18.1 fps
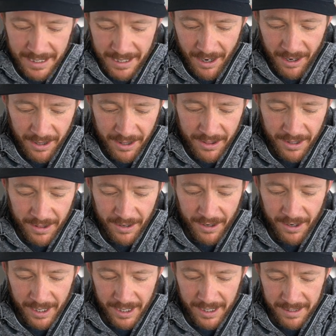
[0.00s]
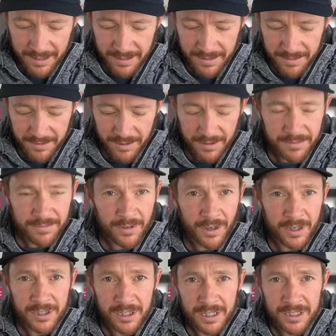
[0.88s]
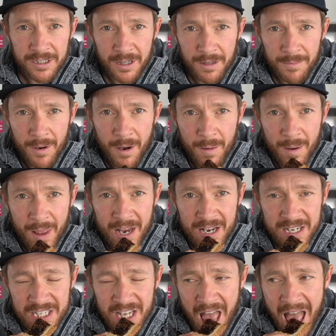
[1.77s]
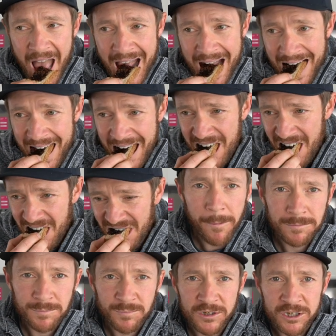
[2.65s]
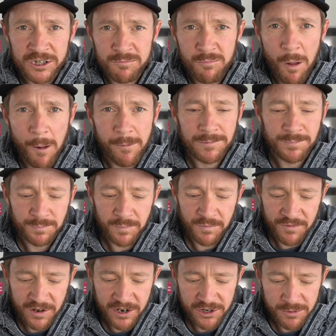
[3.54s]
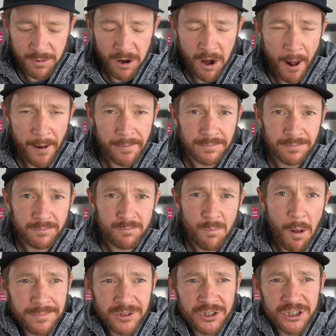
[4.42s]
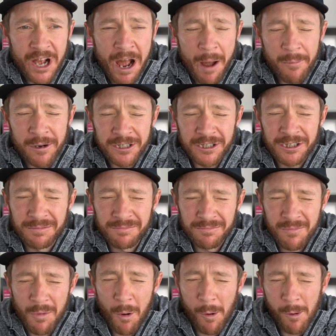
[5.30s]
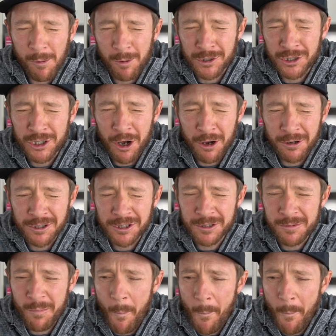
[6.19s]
the only thing that I can sort of digest at the moment is this Vegemite sandwich or toast.